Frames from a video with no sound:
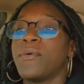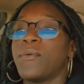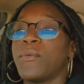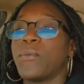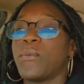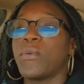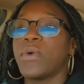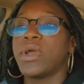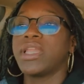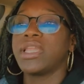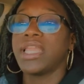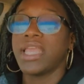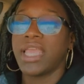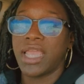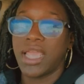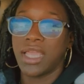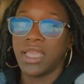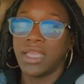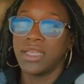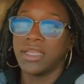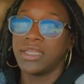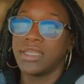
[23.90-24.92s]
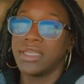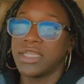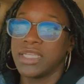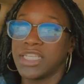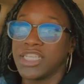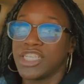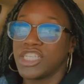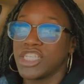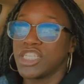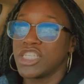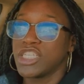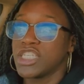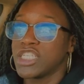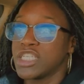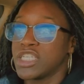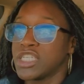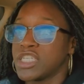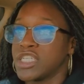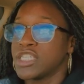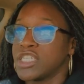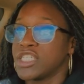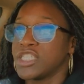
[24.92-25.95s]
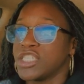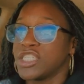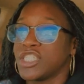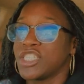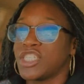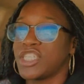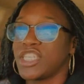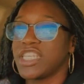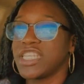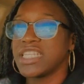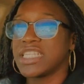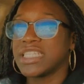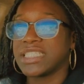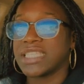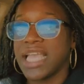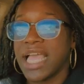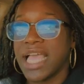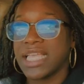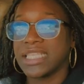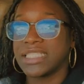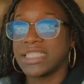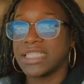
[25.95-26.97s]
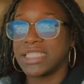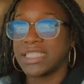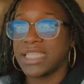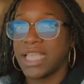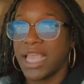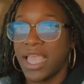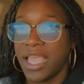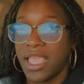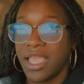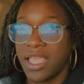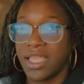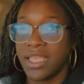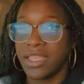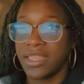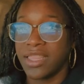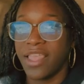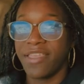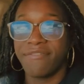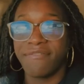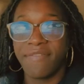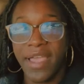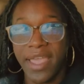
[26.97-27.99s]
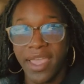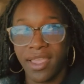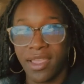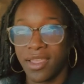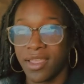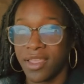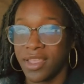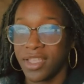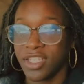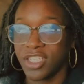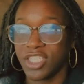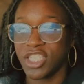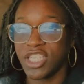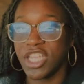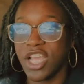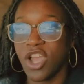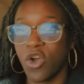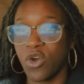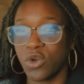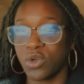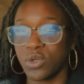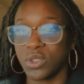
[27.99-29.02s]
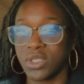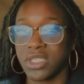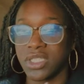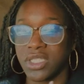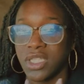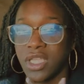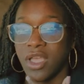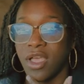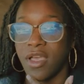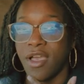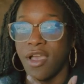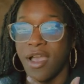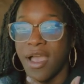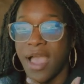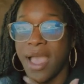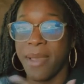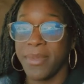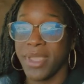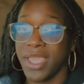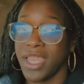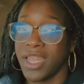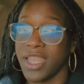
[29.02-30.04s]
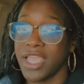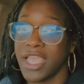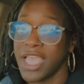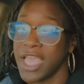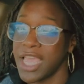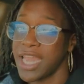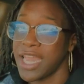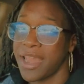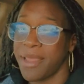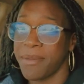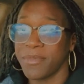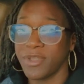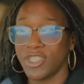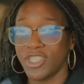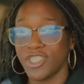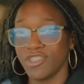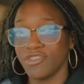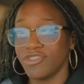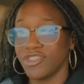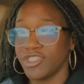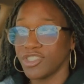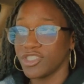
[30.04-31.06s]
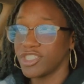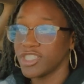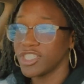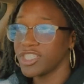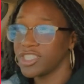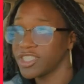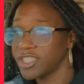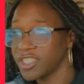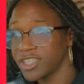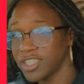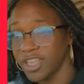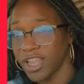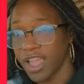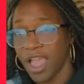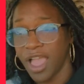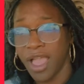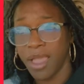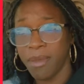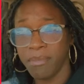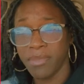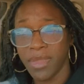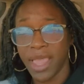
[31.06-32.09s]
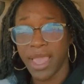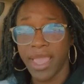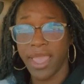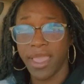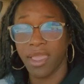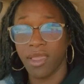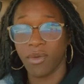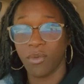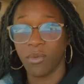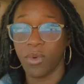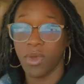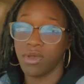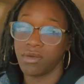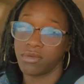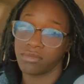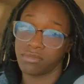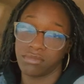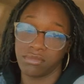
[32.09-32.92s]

One day, she decides to say, they fighting. She goes, I'm gonna get a gun and I'm gonna shoot you. I'm like, whoa.